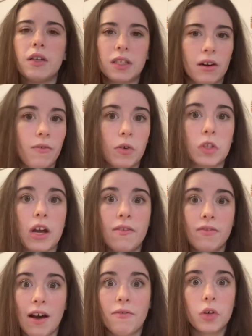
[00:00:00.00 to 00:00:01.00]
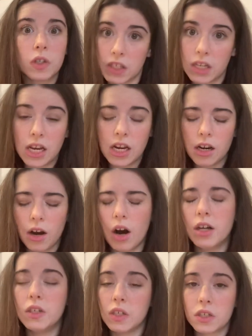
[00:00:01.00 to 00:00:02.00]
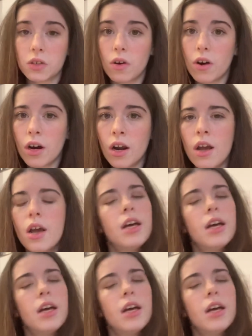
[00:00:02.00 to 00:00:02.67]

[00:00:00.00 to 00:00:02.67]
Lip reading: servers I've ever seen on Discord.